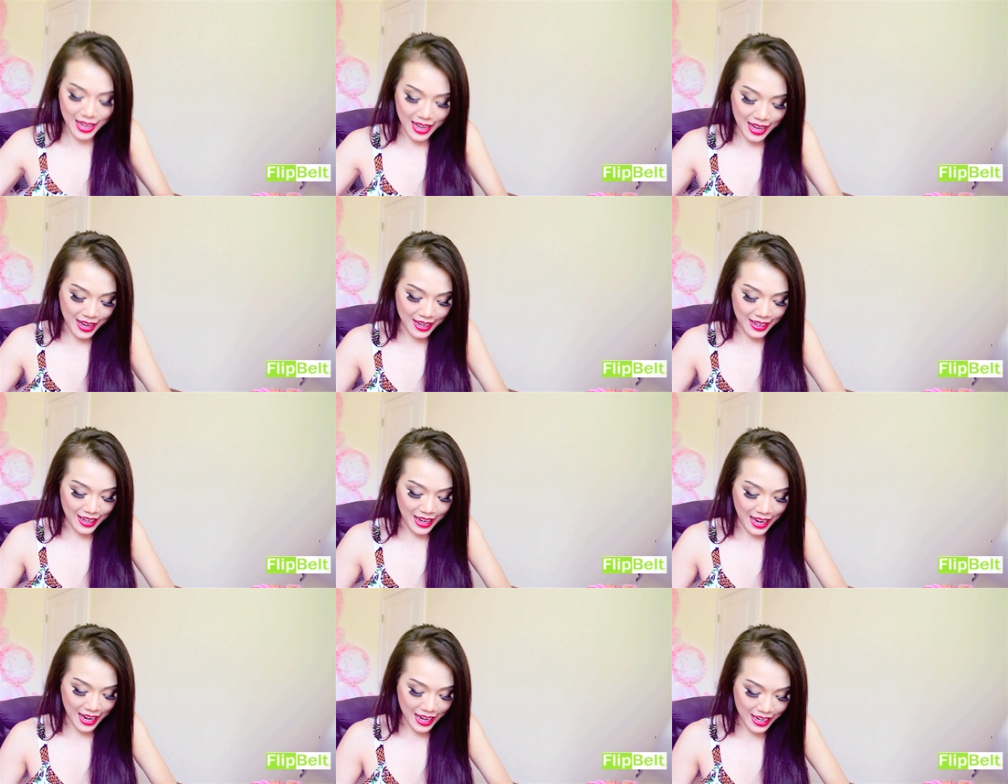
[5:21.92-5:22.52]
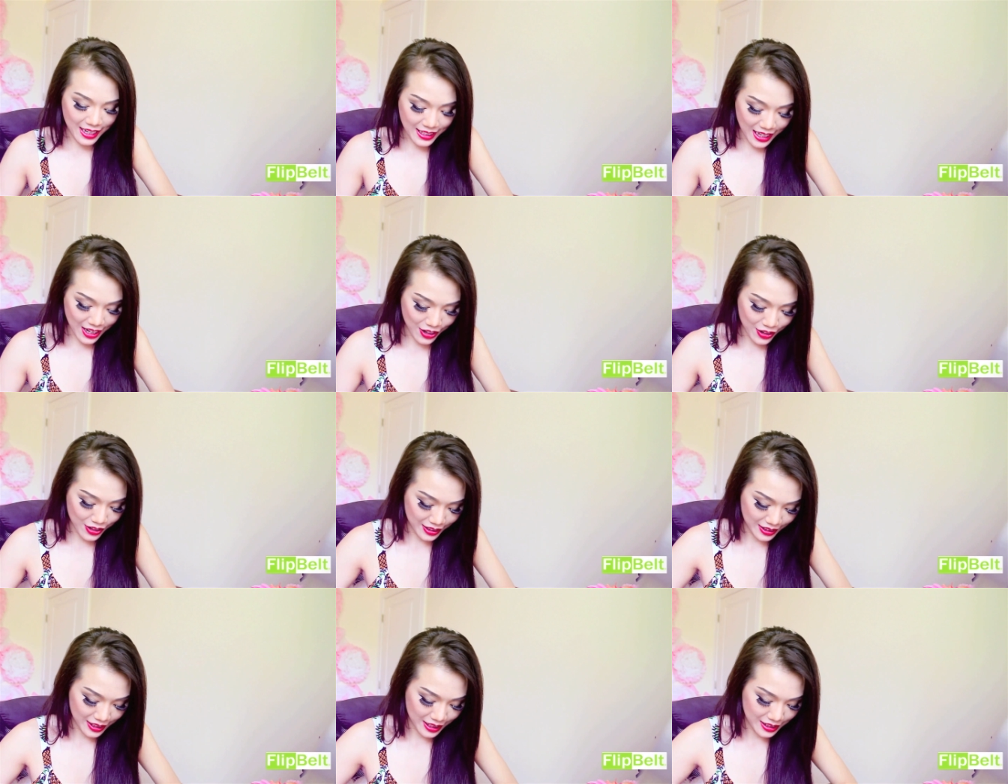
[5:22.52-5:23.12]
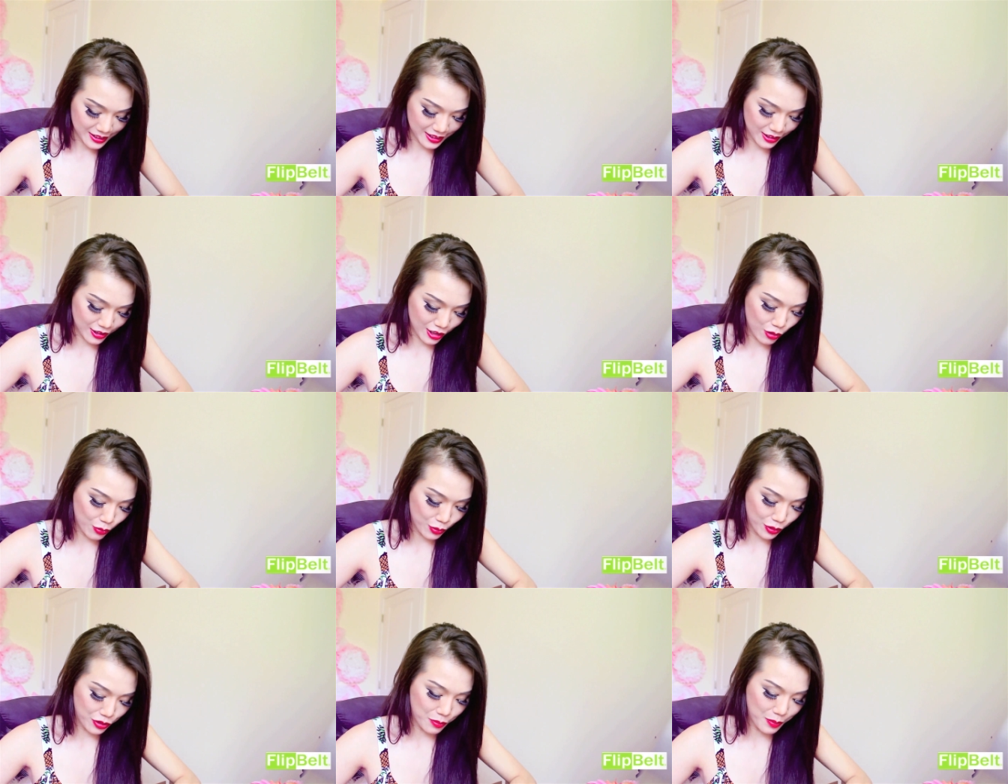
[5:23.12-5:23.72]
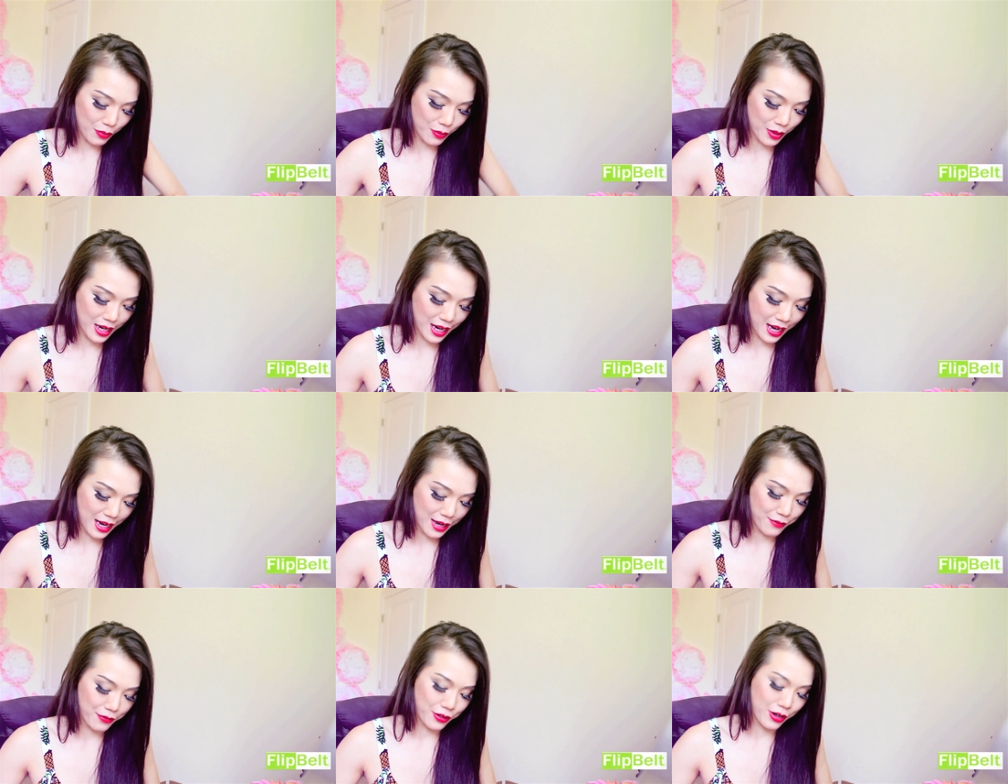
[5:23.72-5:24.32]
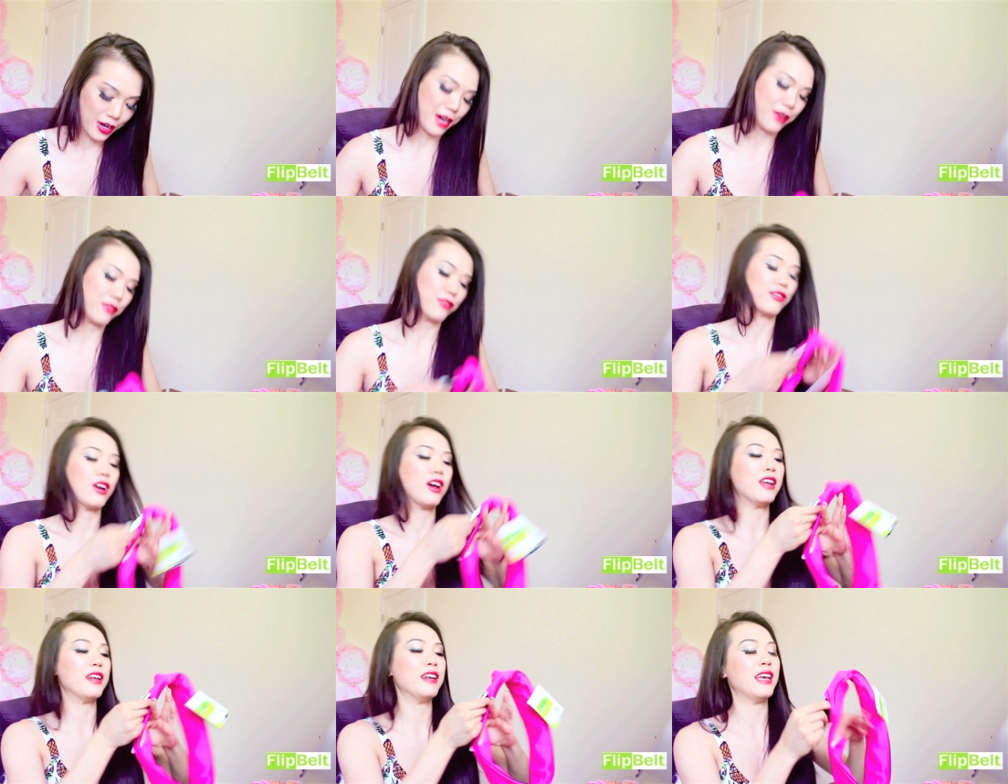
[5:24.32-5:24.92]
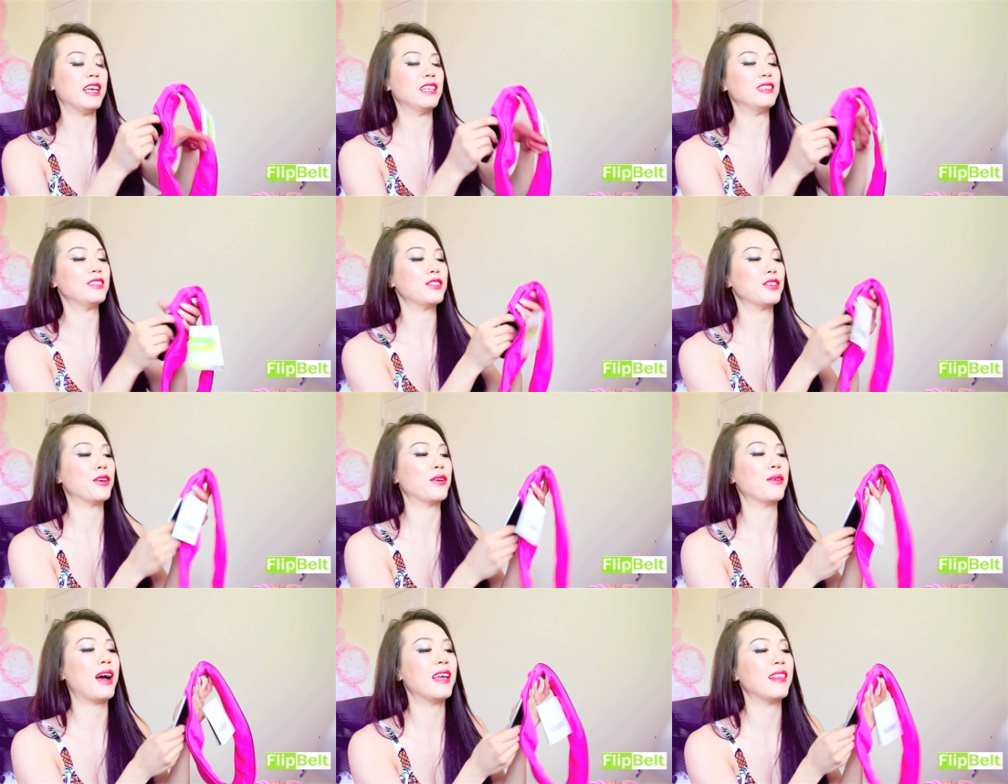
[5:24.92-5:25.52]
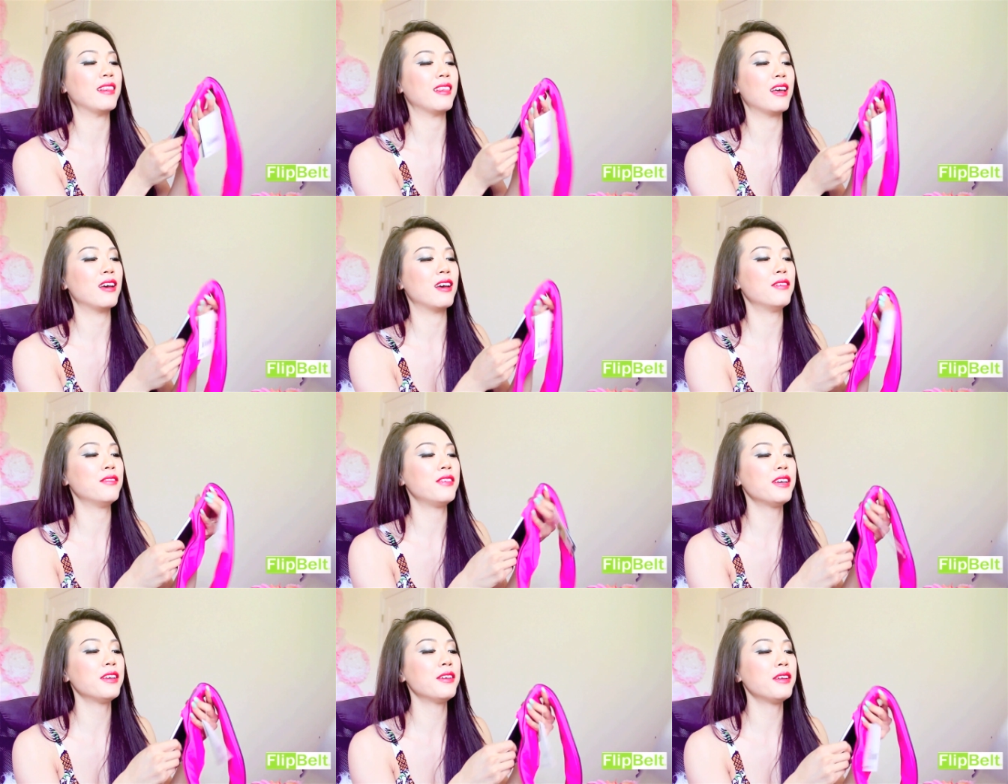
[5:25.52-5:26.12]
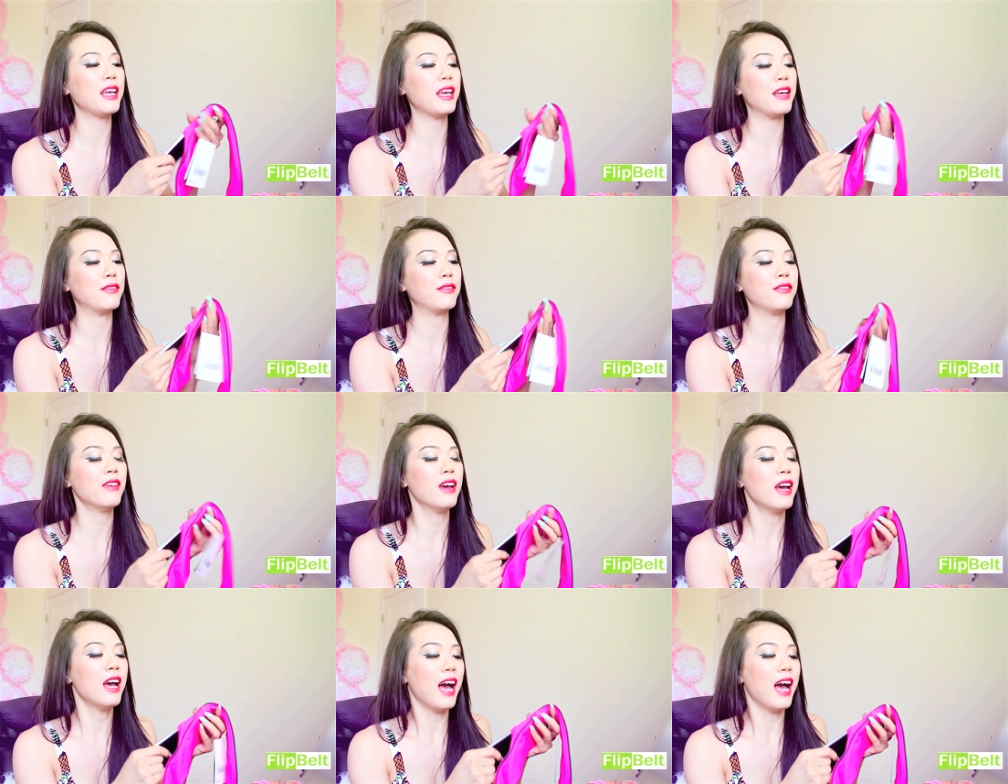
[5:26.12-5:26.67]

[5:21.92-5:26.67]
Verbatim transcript: I hate carrying things along with me whenever I run and so I love it if